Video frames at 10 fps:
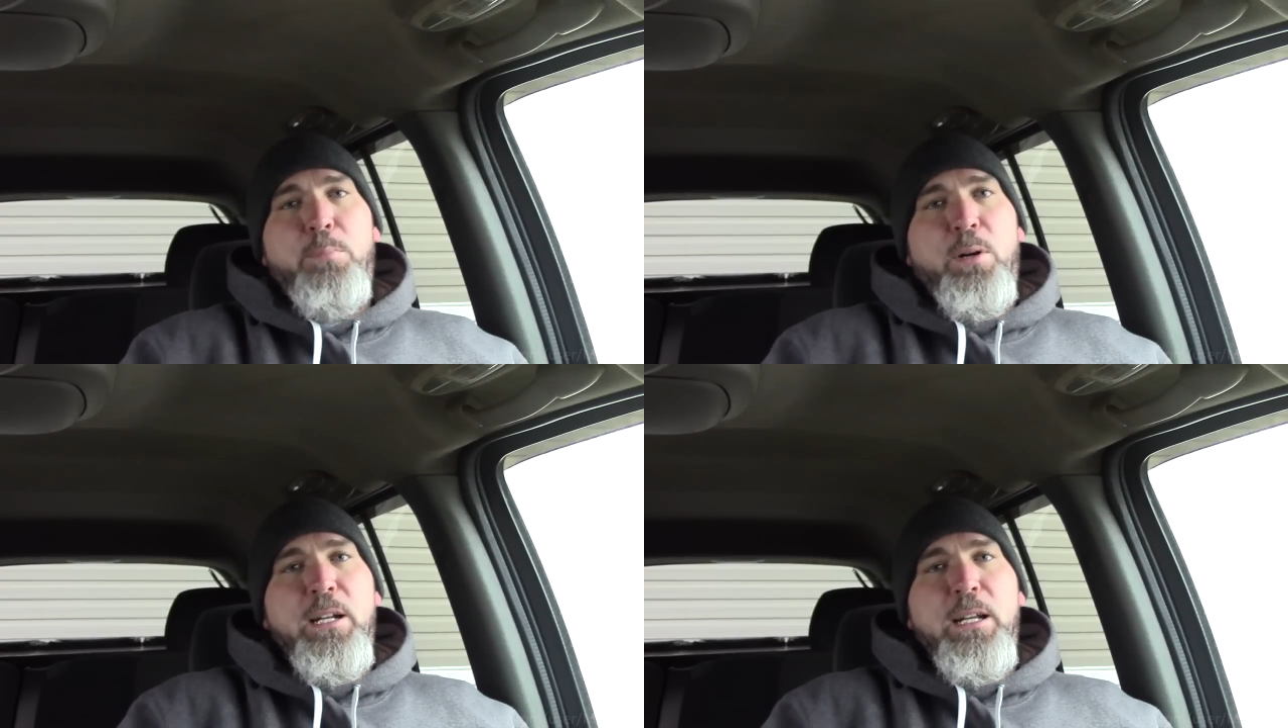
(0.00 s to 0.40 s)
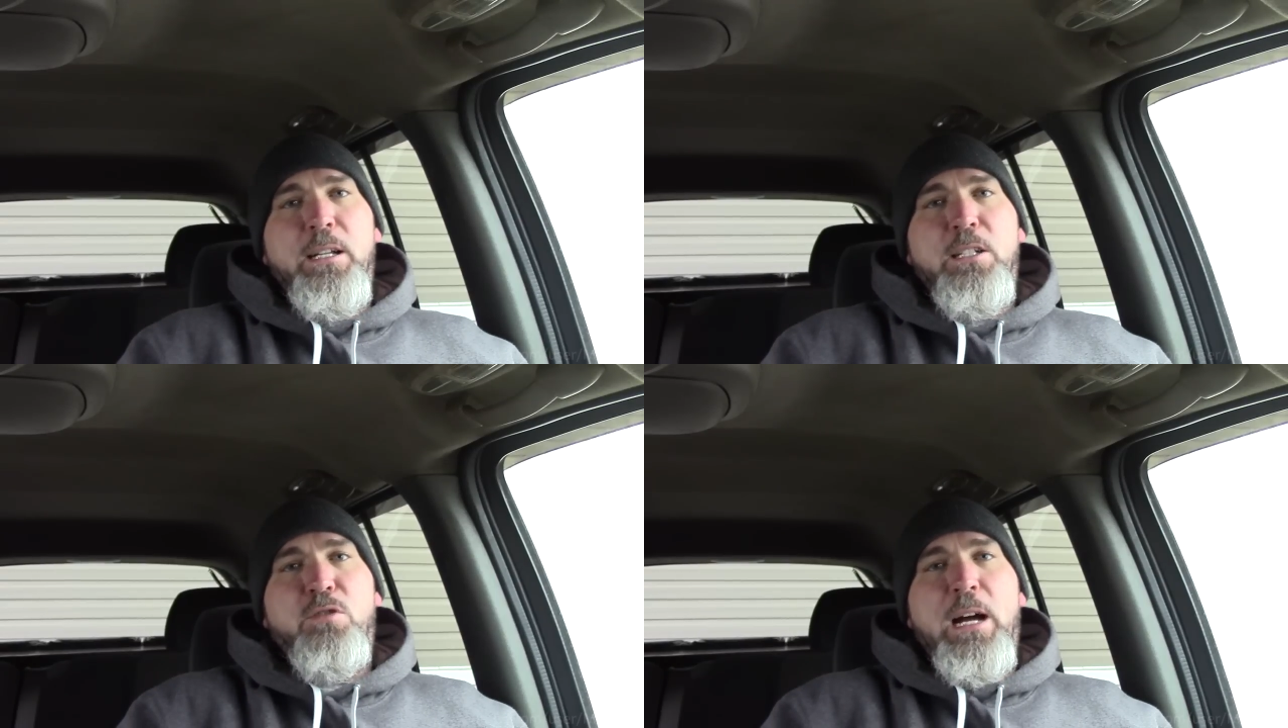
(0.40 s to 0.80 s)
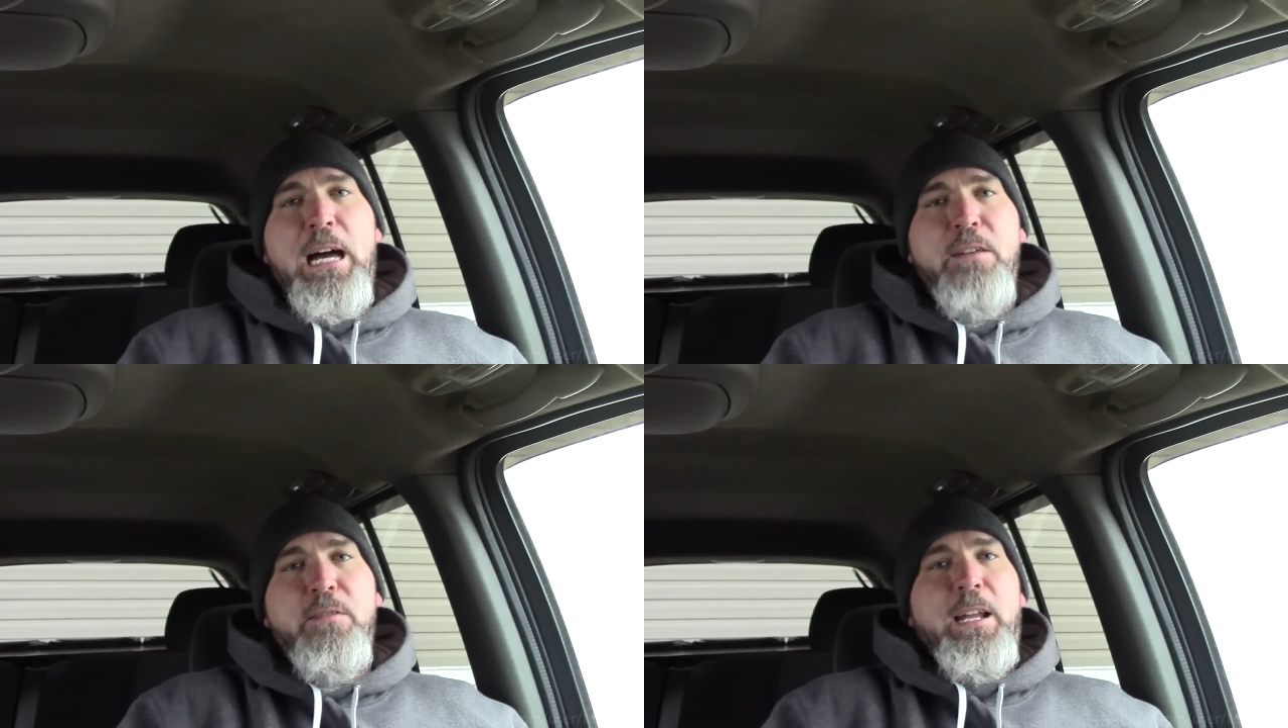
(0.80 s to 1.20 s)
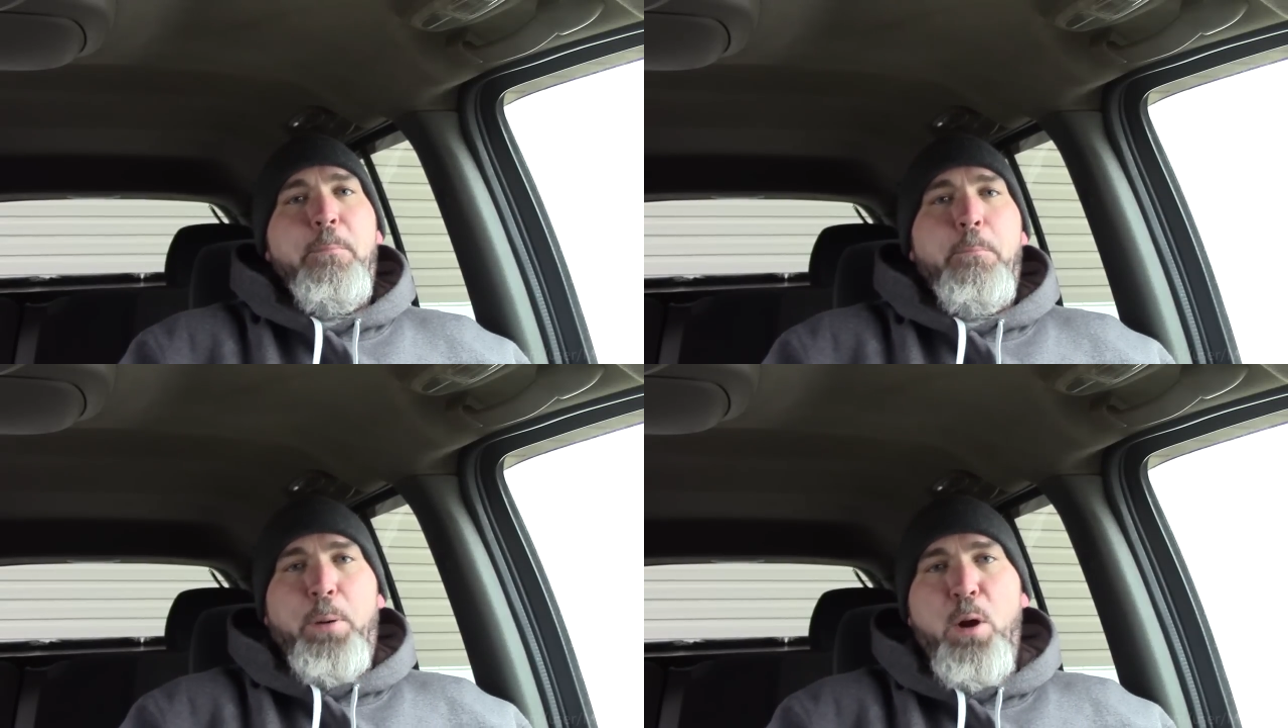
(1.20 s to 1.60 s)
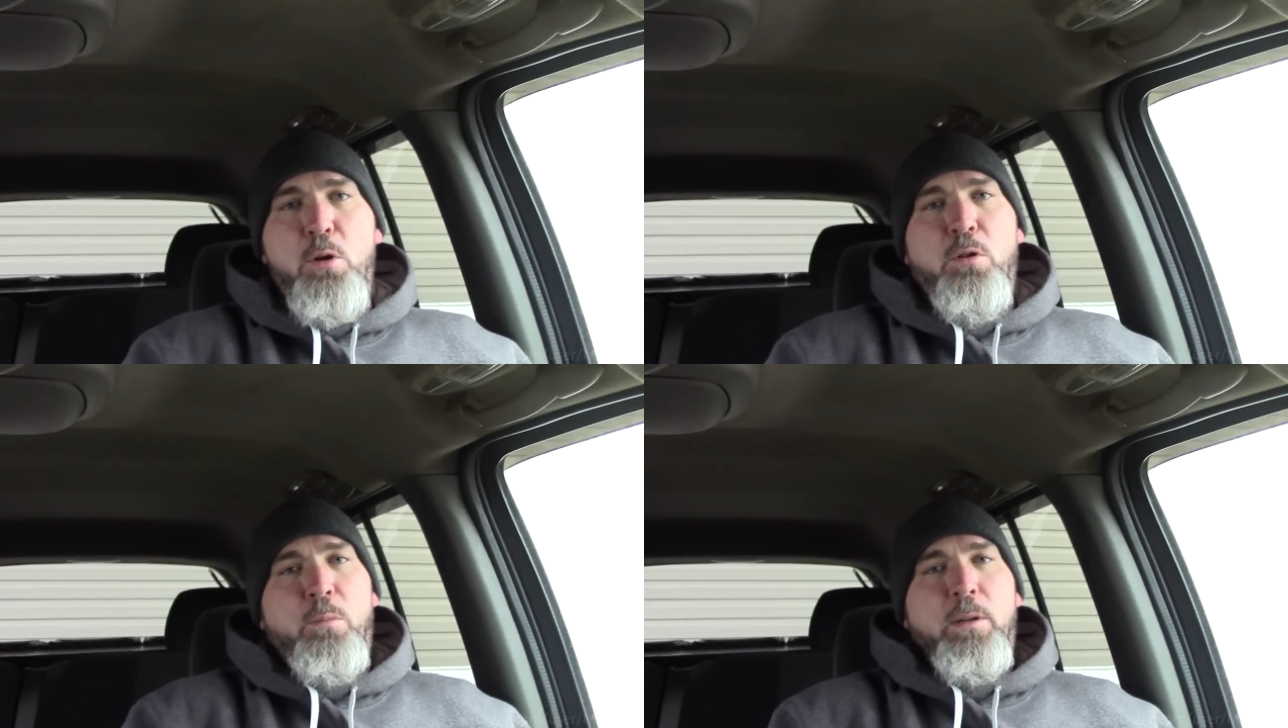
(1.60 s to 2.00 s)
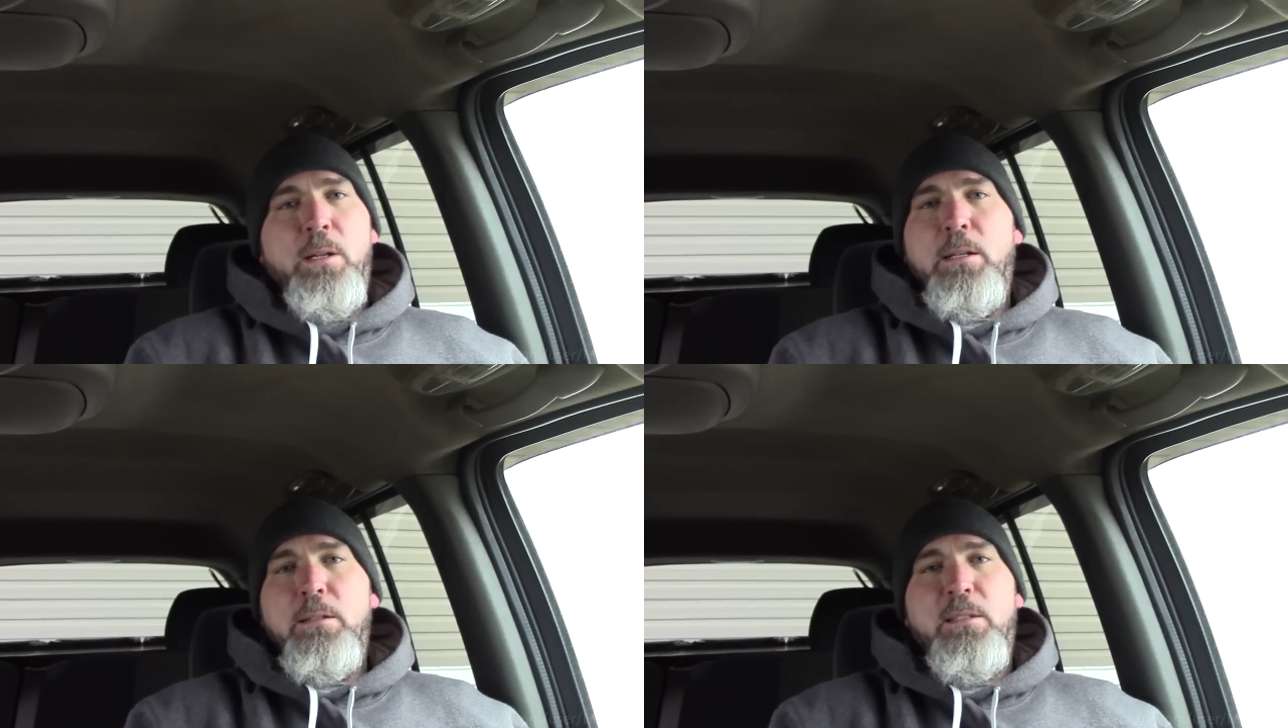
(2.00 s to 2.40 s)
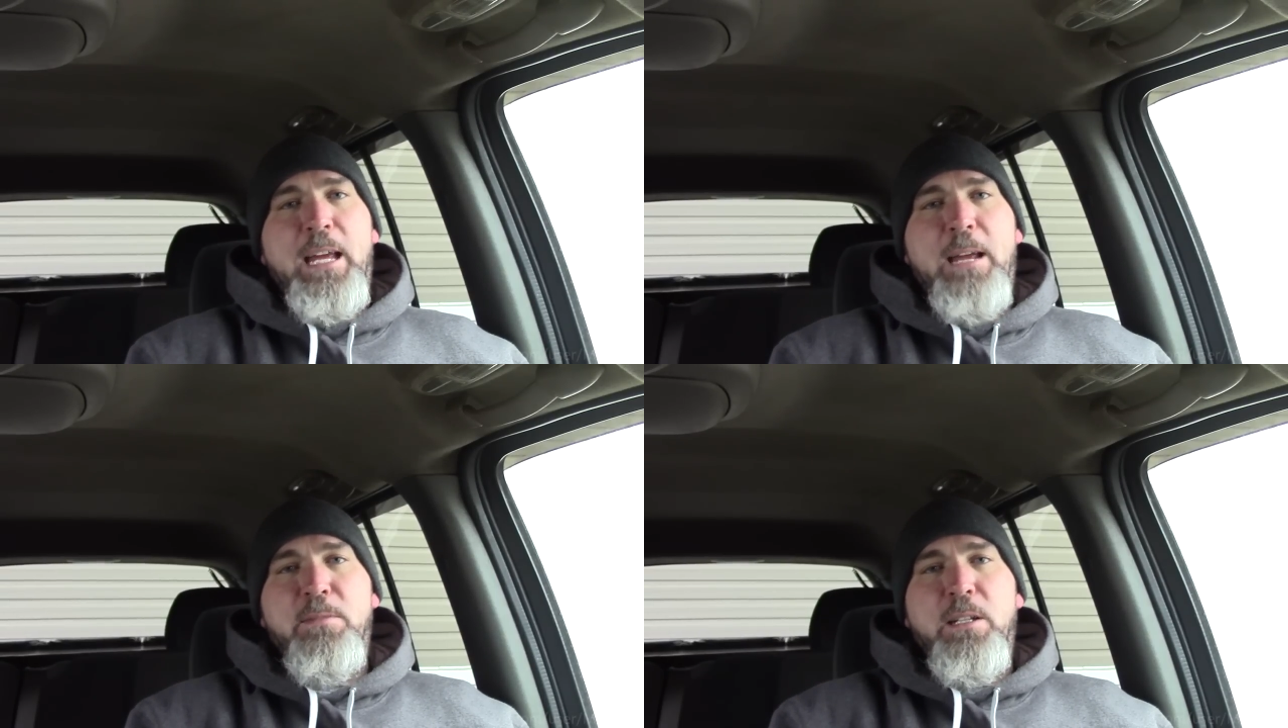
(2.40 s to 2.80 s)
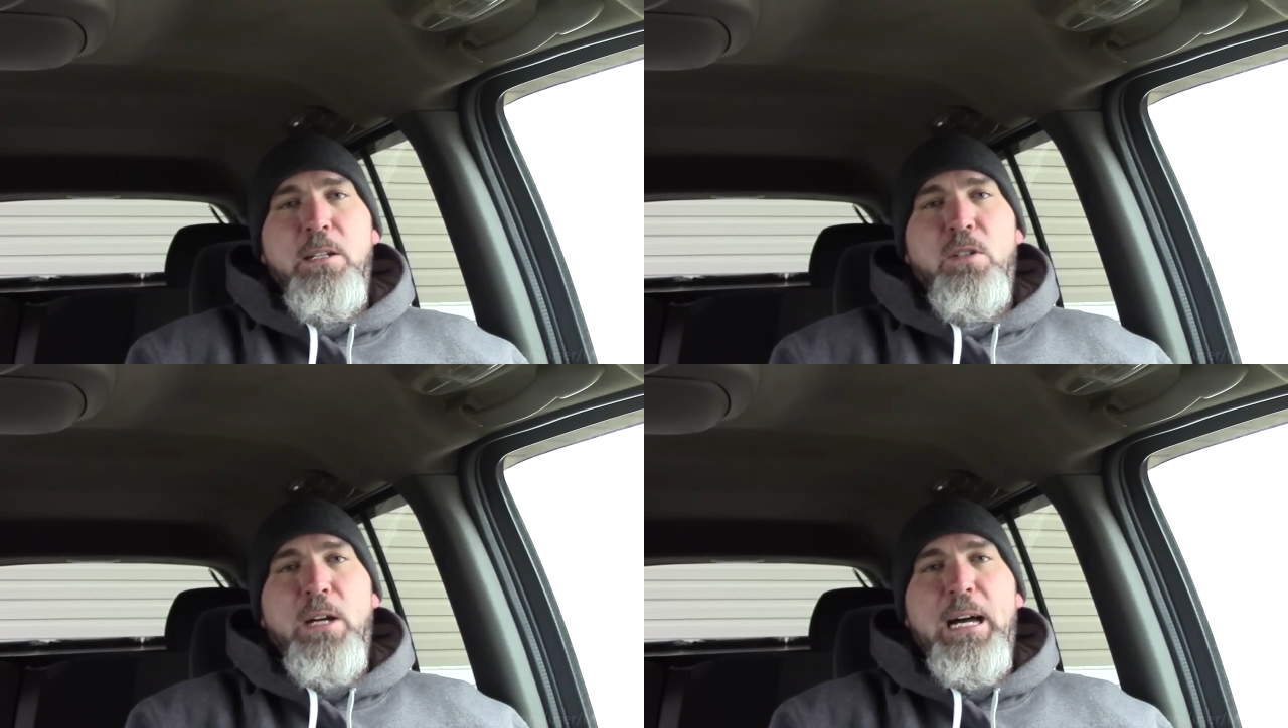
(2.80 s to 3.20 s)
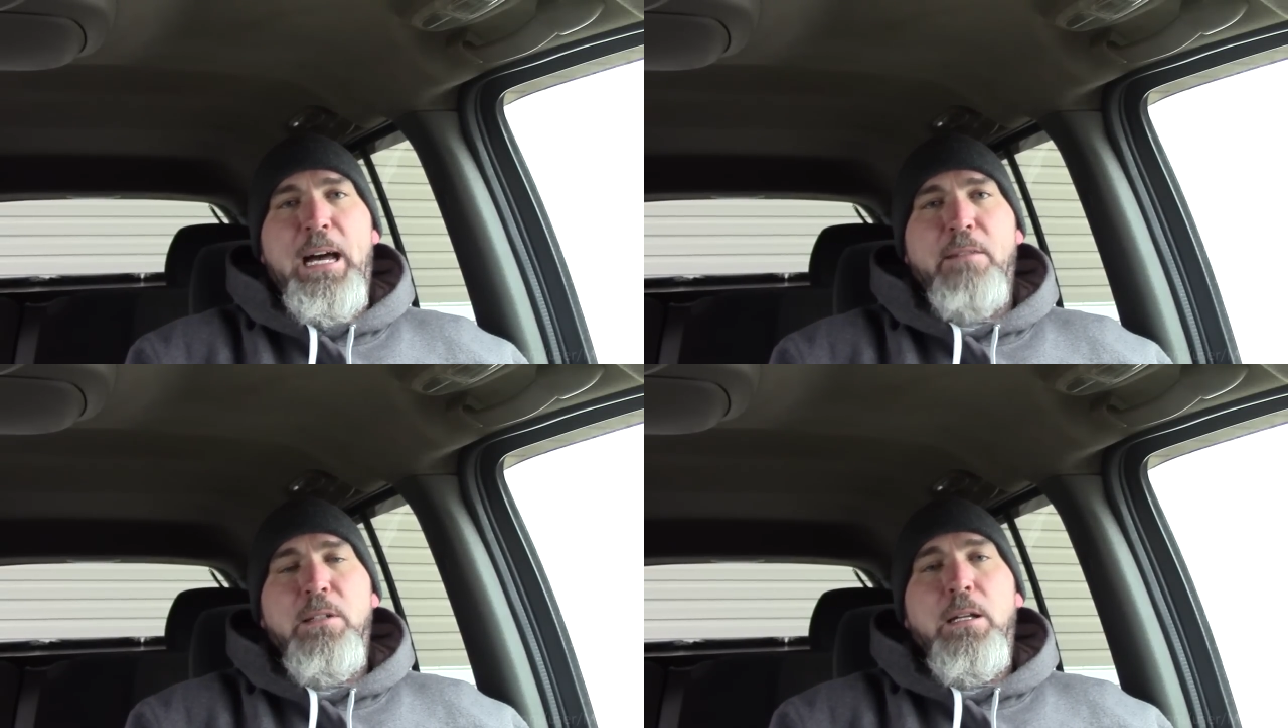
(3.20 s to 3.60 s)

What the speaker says: Put it into drive and it, boom, slams into drive.